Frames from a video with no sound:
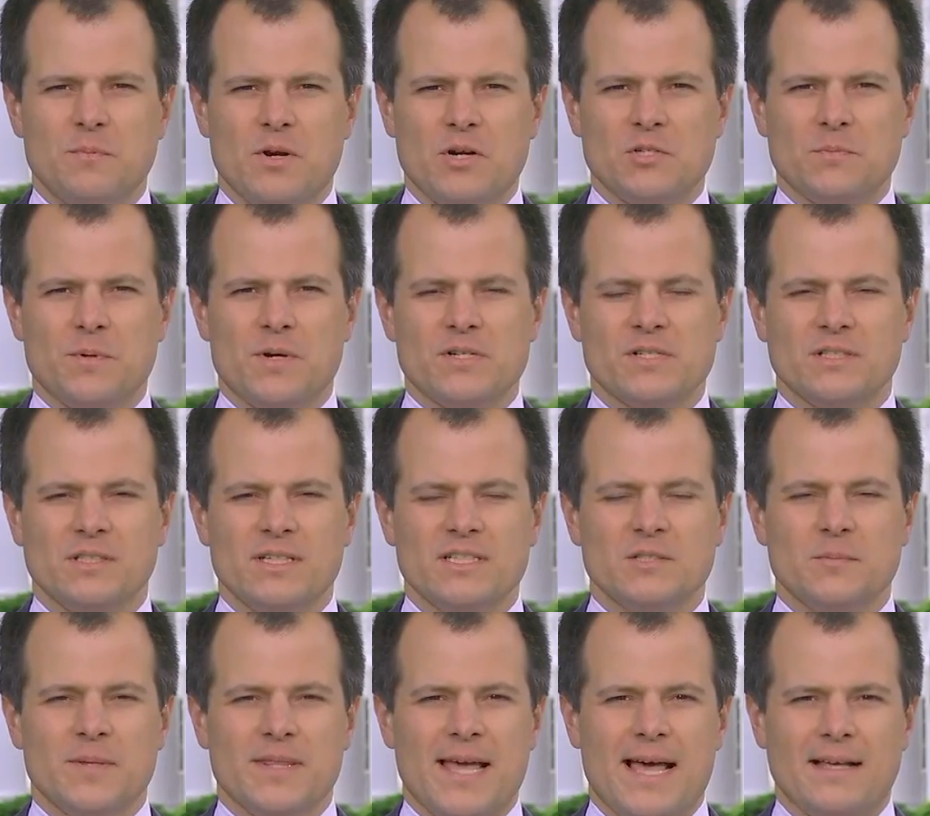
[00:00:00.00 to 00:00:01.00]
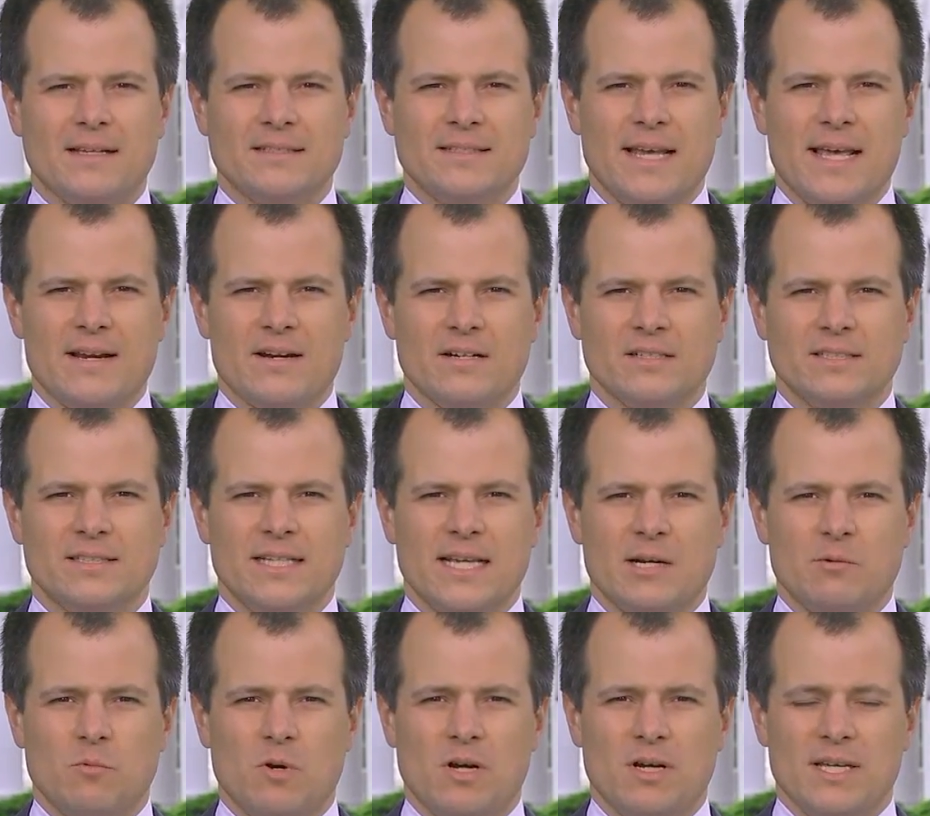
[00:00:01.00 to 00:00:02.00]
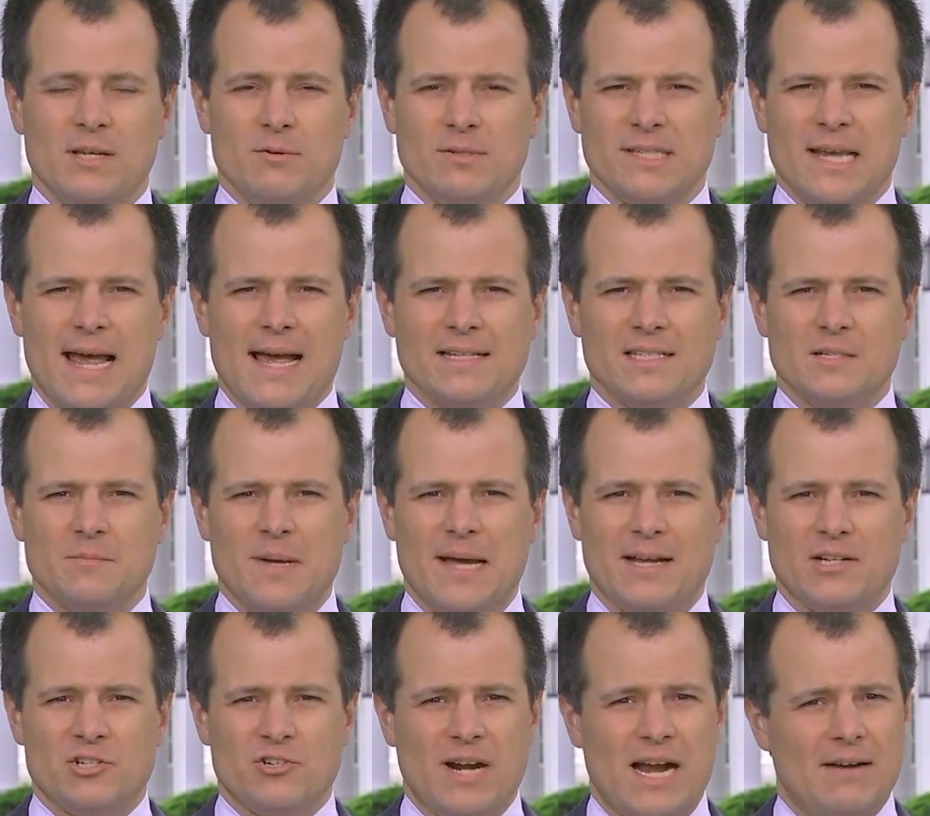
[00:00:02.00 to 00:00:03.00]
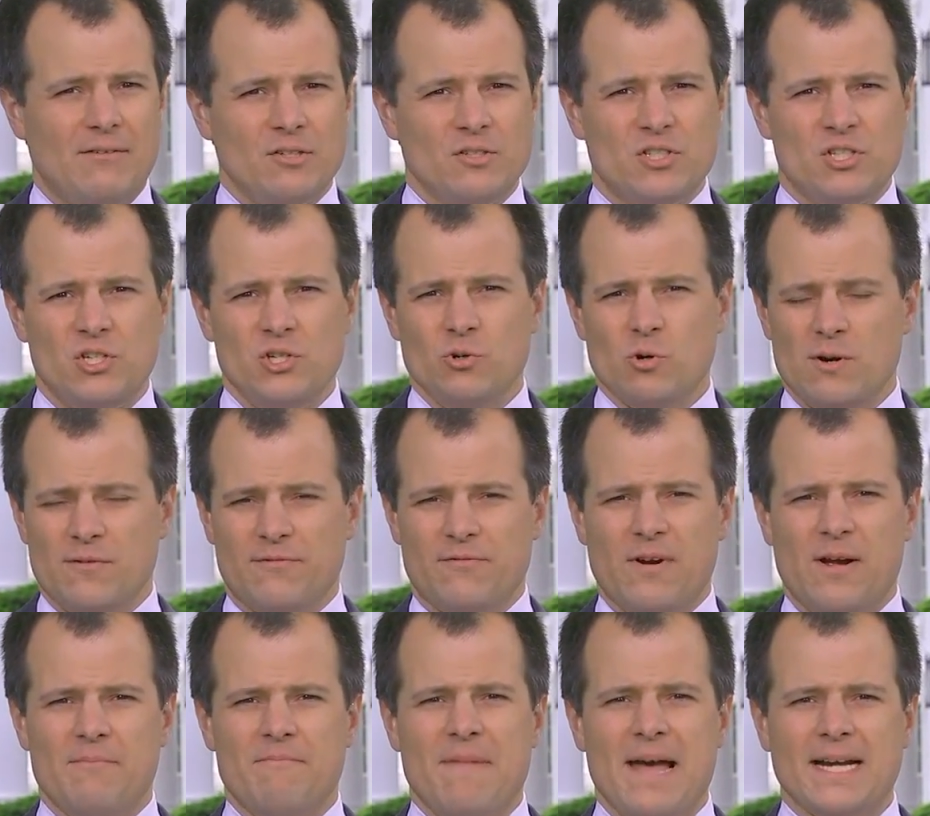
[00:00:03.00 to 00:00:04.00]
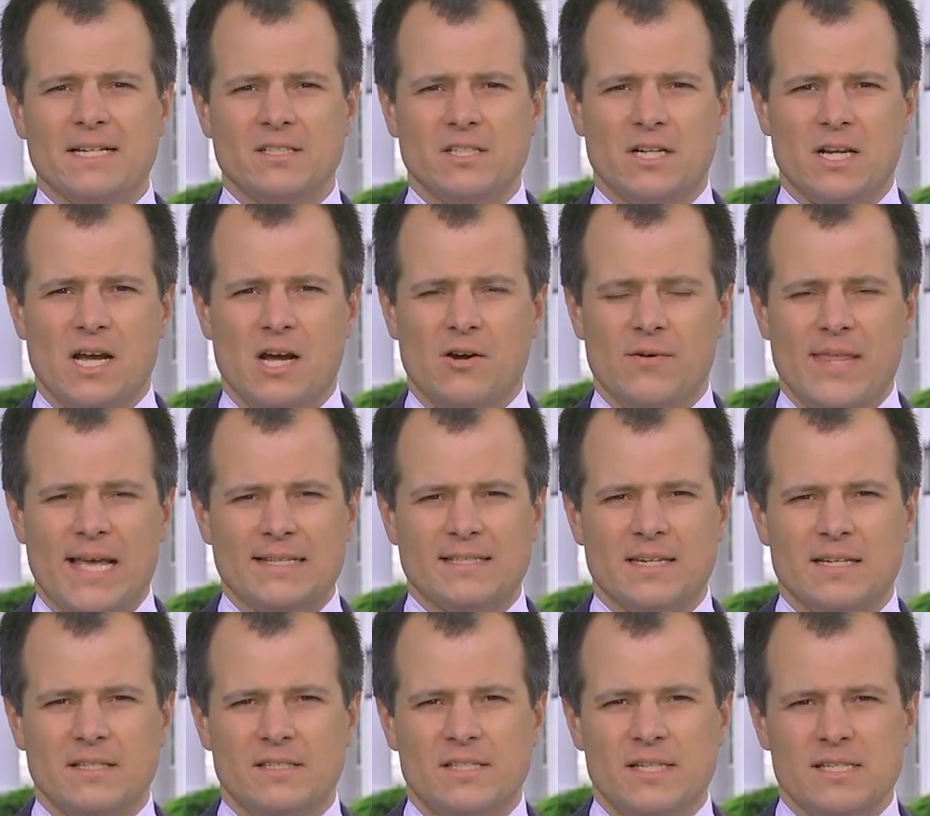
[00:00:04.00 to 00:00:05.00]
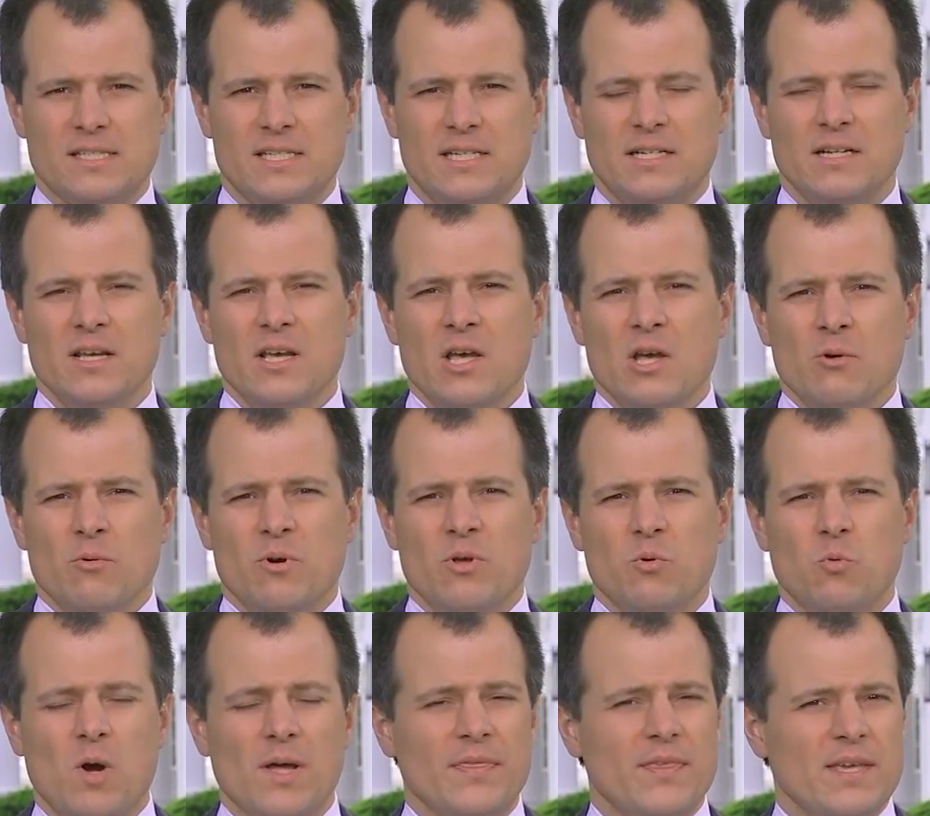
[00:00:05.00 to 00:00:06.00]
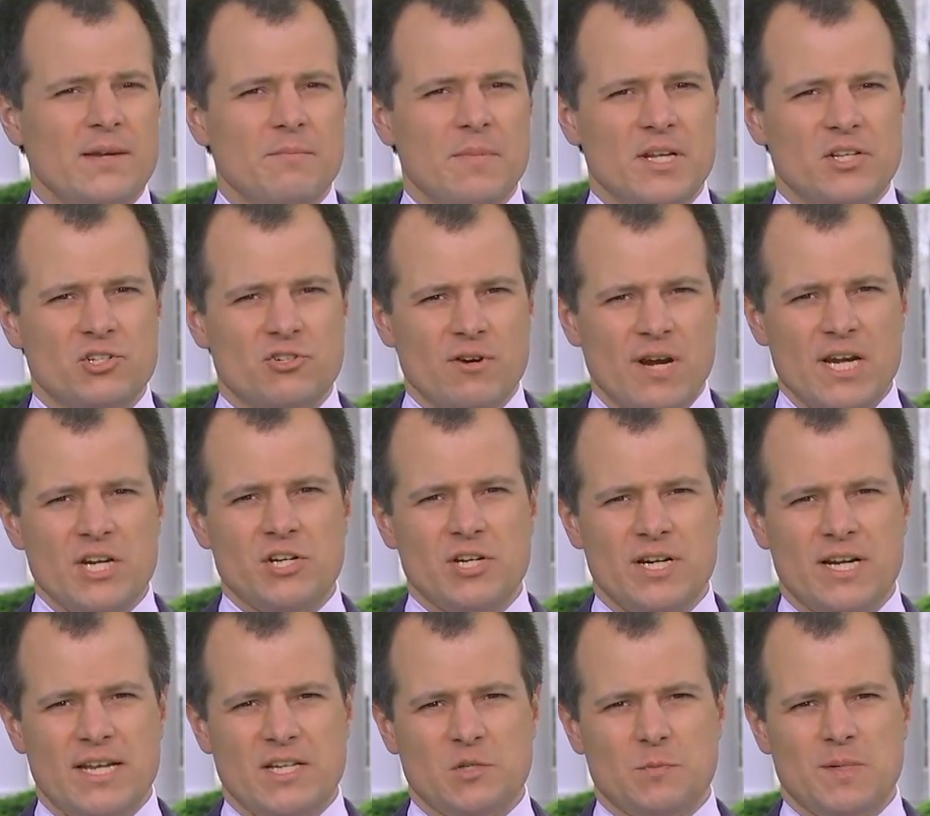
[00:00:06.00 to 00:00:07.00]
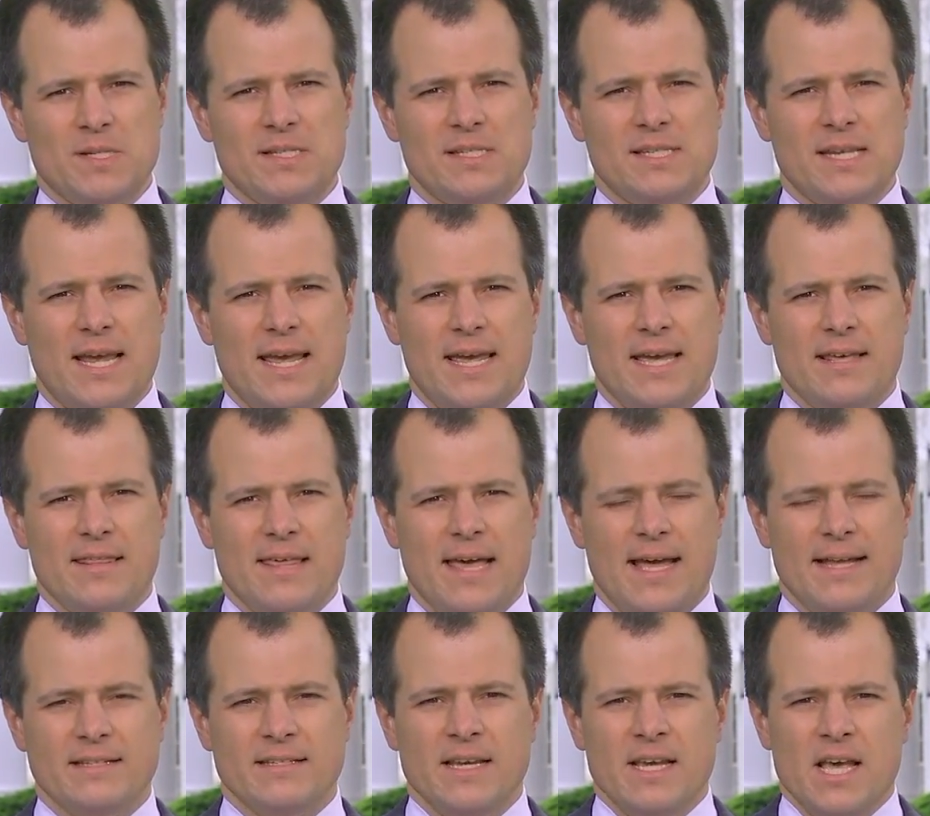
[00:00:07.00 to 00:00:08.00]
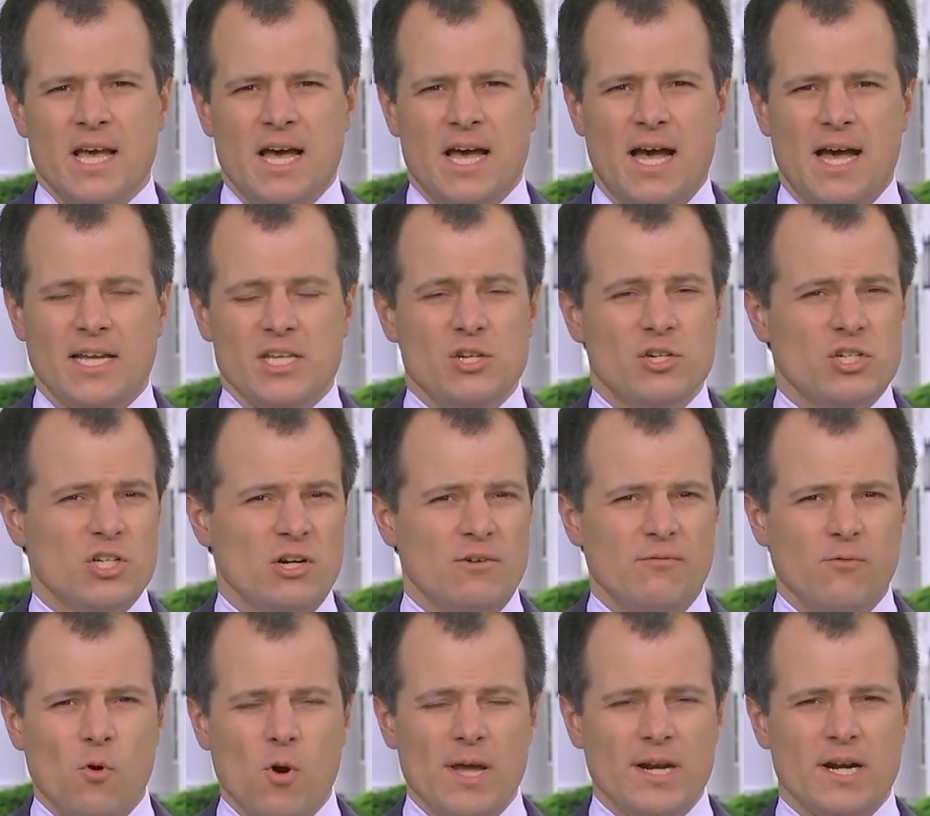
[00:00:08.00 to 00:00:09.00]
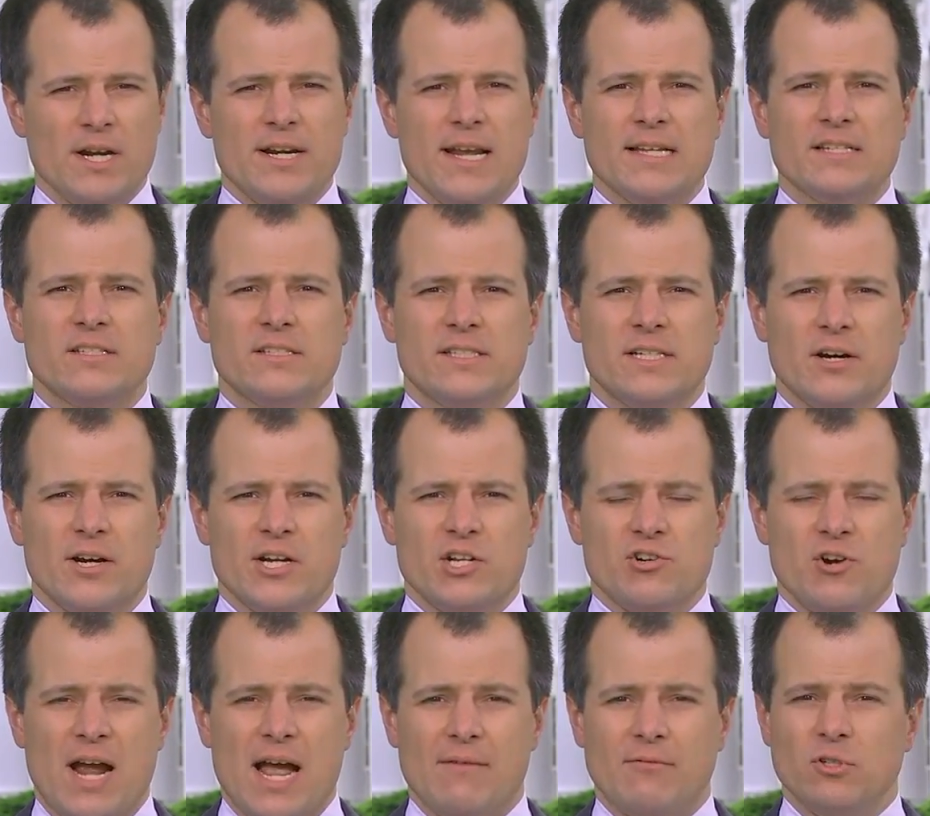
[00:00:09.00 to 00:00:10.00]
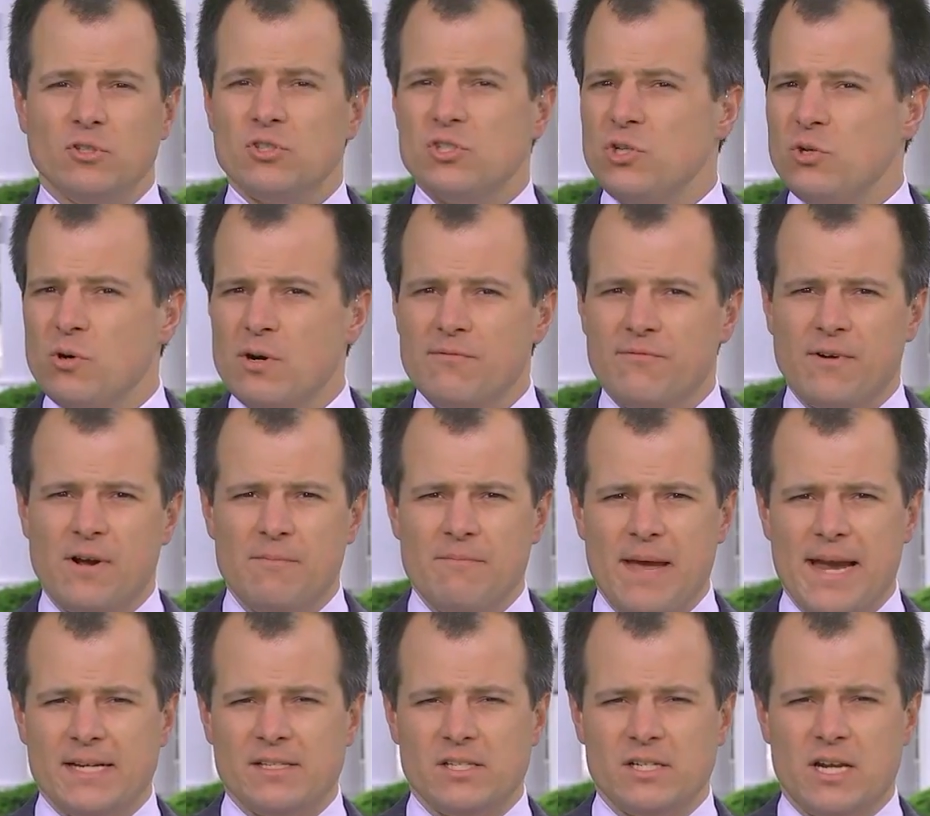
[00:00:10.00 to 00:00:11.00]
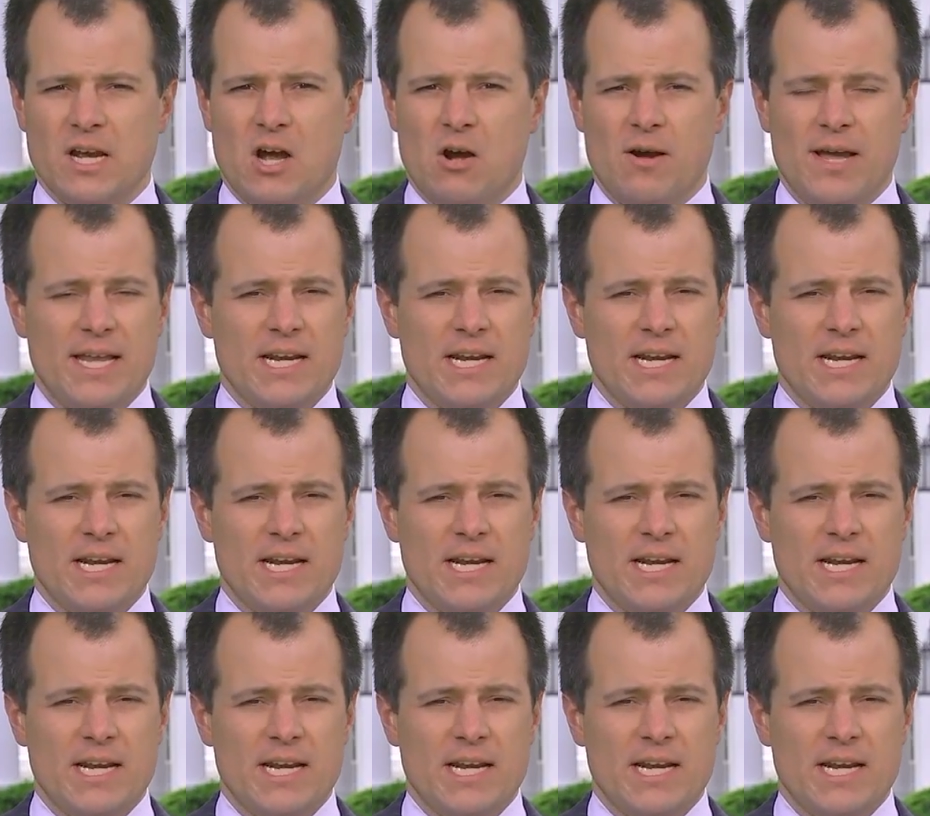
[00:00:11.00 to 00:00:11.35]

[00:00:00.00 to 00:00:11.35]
spokesperson, Elizabeth Alexander, said, well, he was asked about travel to or from Mexico, and that's consistent with what the administration has been saying, that you should avoid unnecessary travel to or from Mexico.